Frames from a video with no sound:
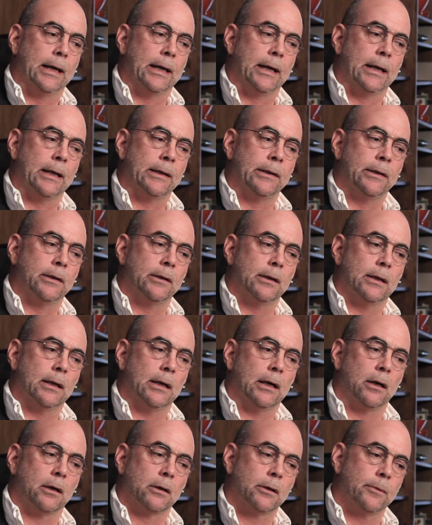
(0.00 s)
And
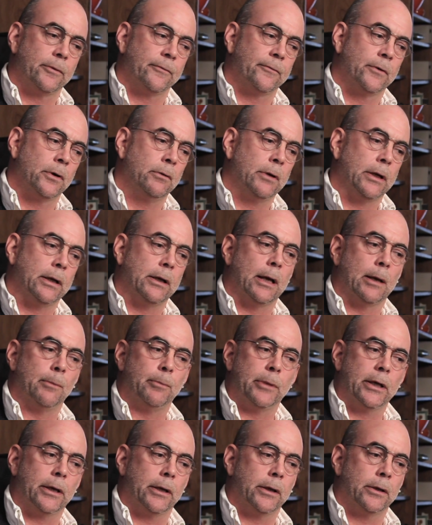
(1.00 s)
hung up the phone
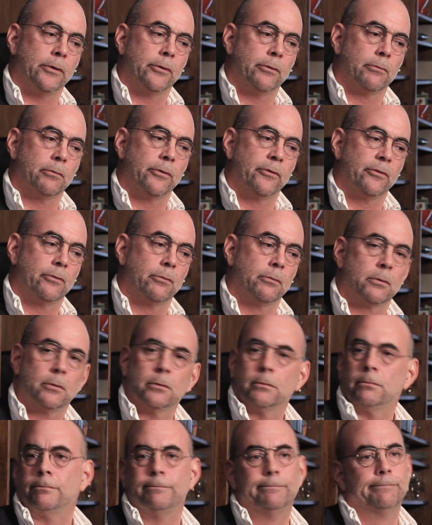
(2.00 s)
and began to
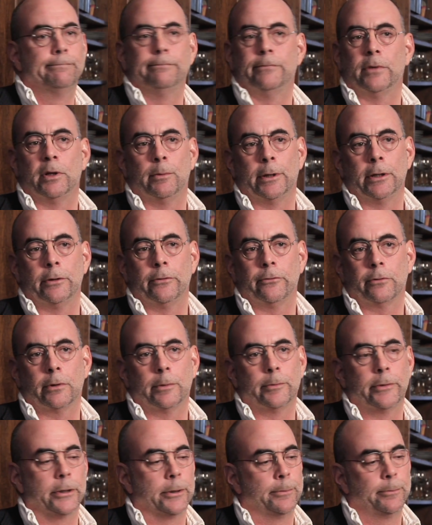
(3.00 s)
restore the
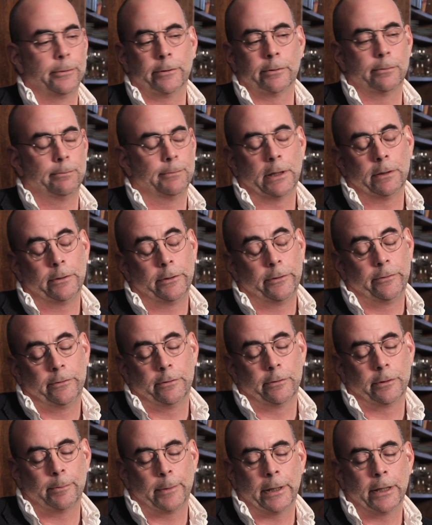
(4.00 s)
manuscript, and I just
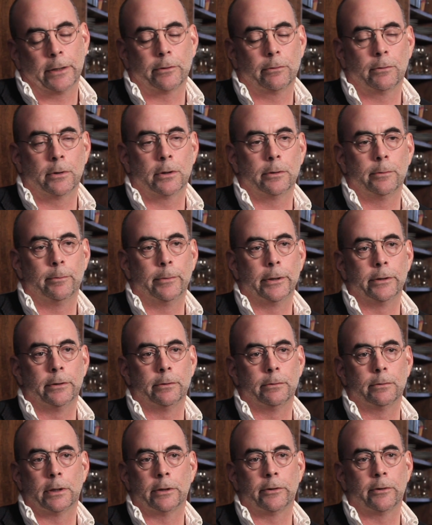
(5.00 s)
took it back to where it had
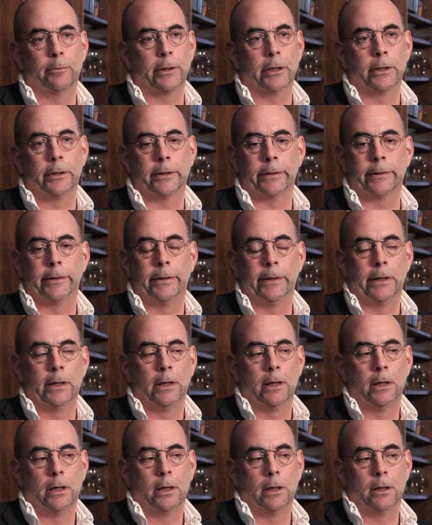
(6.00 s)
been at the beginning
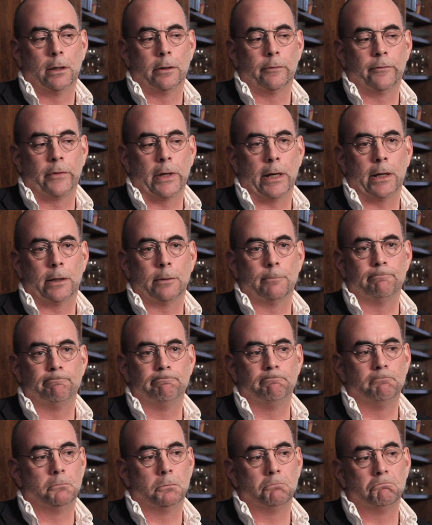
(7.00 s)
of that,
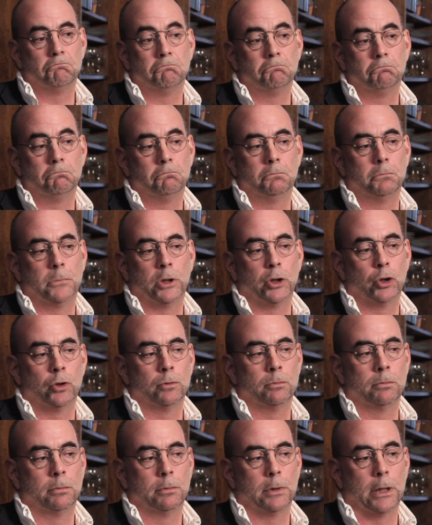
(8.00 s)
you know.
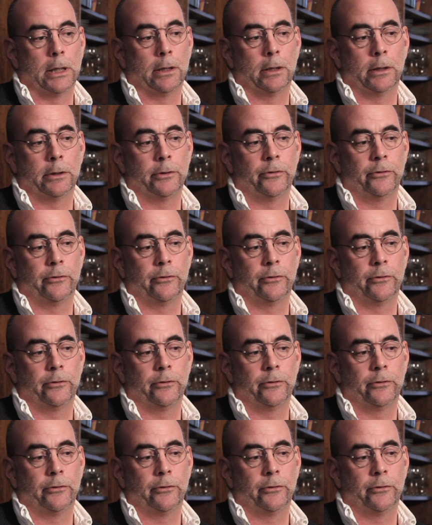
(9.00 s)
And